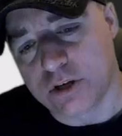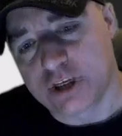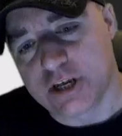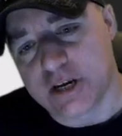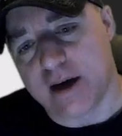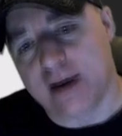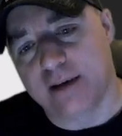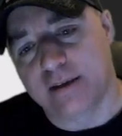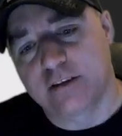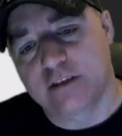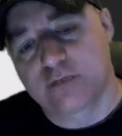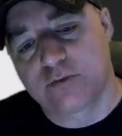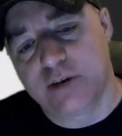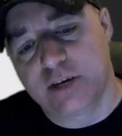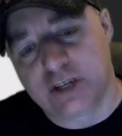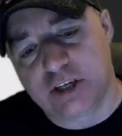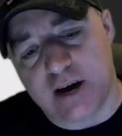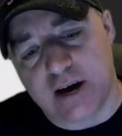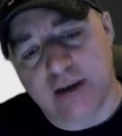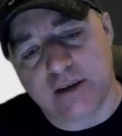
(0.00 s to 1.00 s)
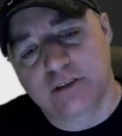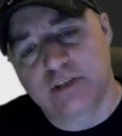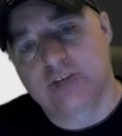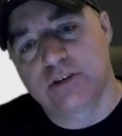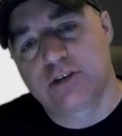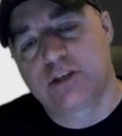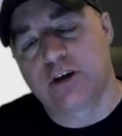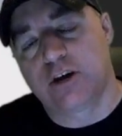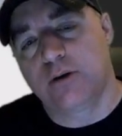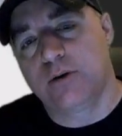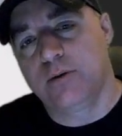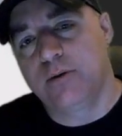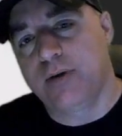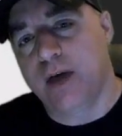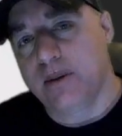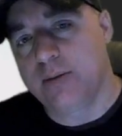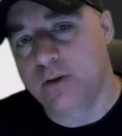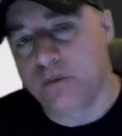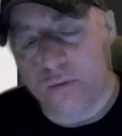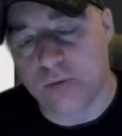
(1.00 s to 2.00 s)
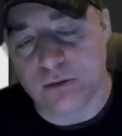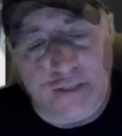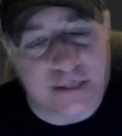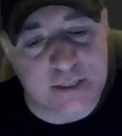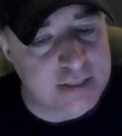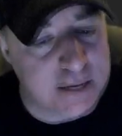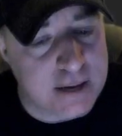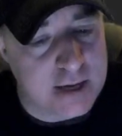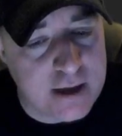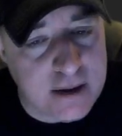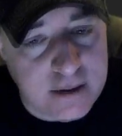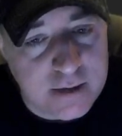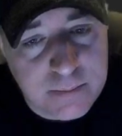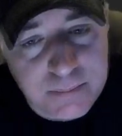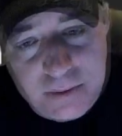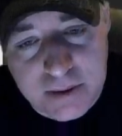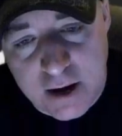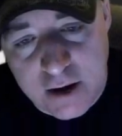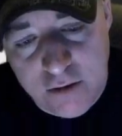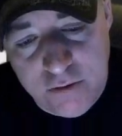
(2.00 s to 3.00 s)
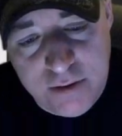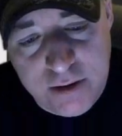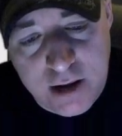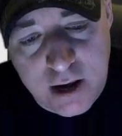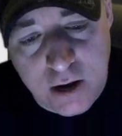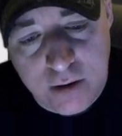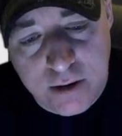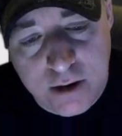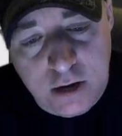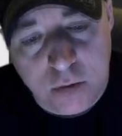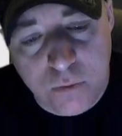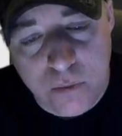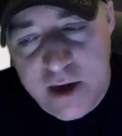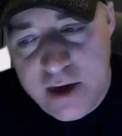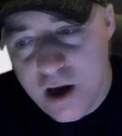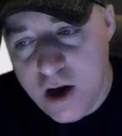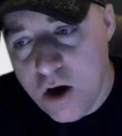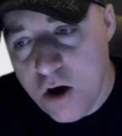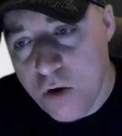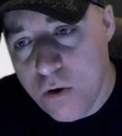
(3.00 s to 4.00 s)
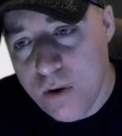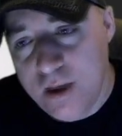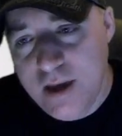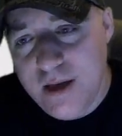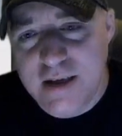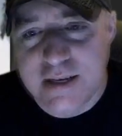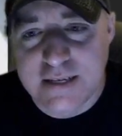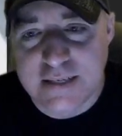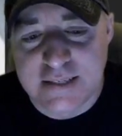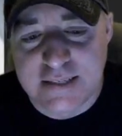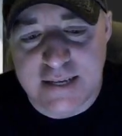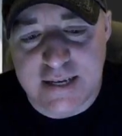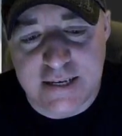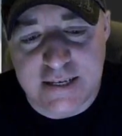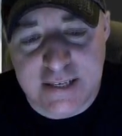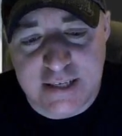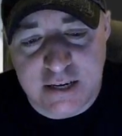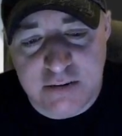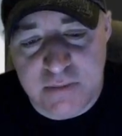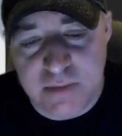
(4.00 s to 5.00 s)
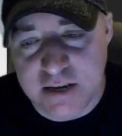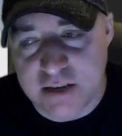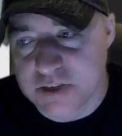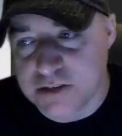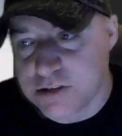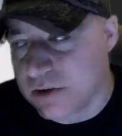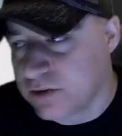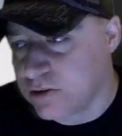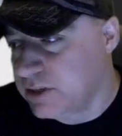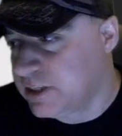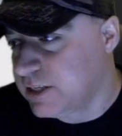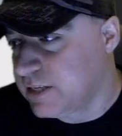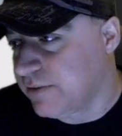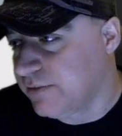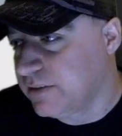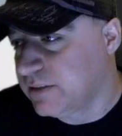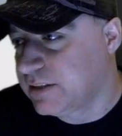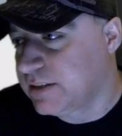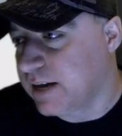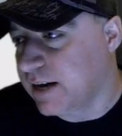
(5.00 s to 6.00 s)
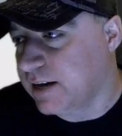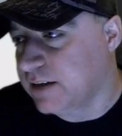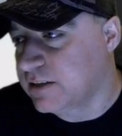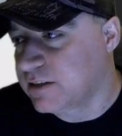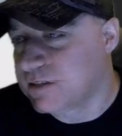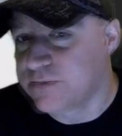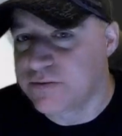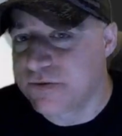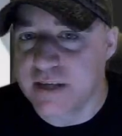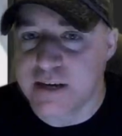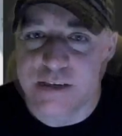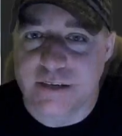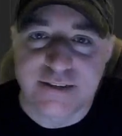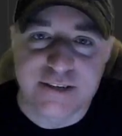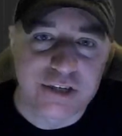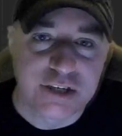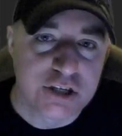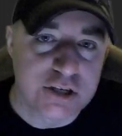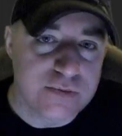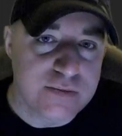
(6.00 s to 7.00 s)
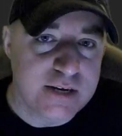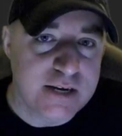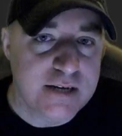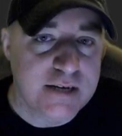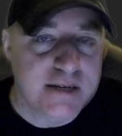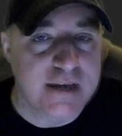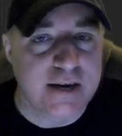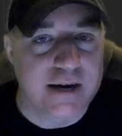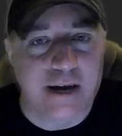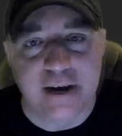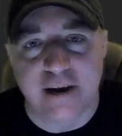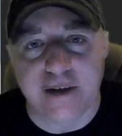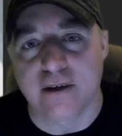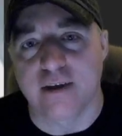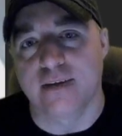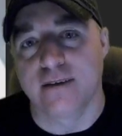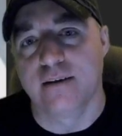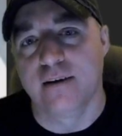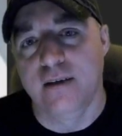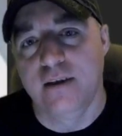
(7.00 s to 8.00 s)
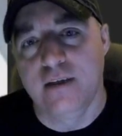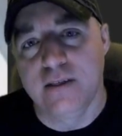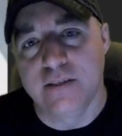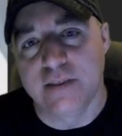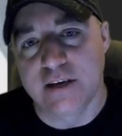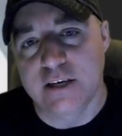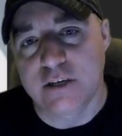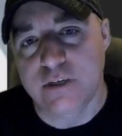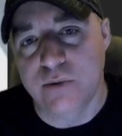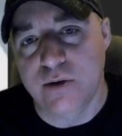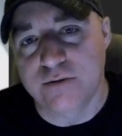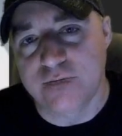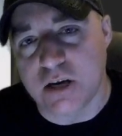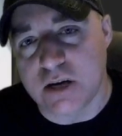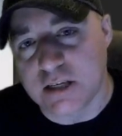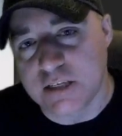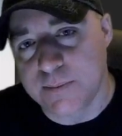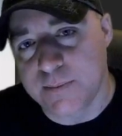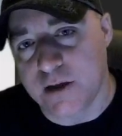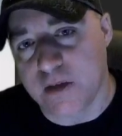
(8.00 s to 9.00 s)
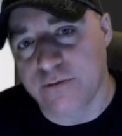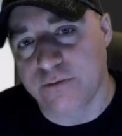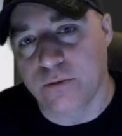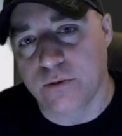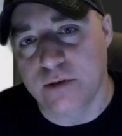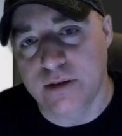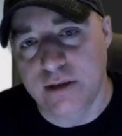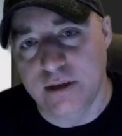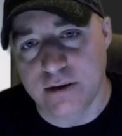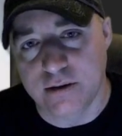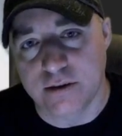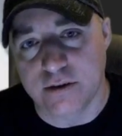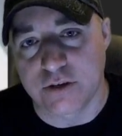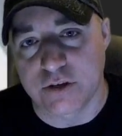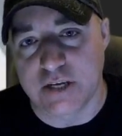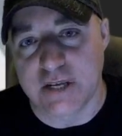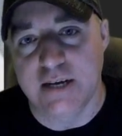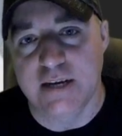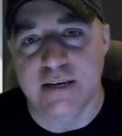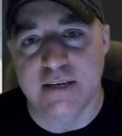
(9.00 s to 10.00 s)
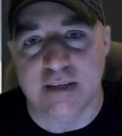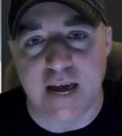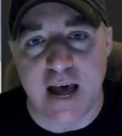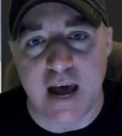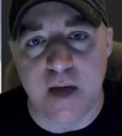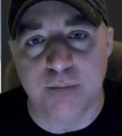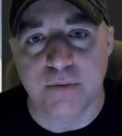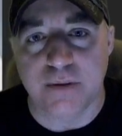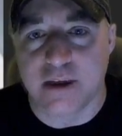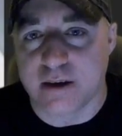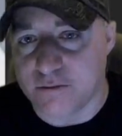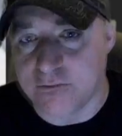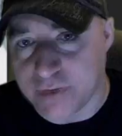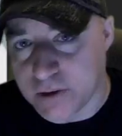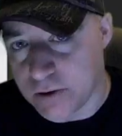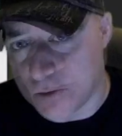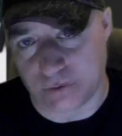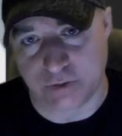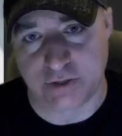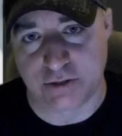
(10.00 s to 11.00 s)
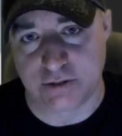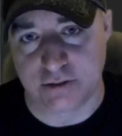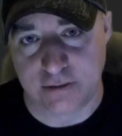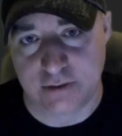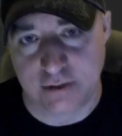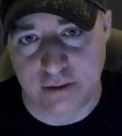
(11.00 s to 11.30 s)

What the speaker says: shout out this week. Shout out to the Show Me Baby once again. He put out a video. Here we go. 16 minutes, 37 seconds of things that you need to hear. Things we've talked about for years. It is happening, folks.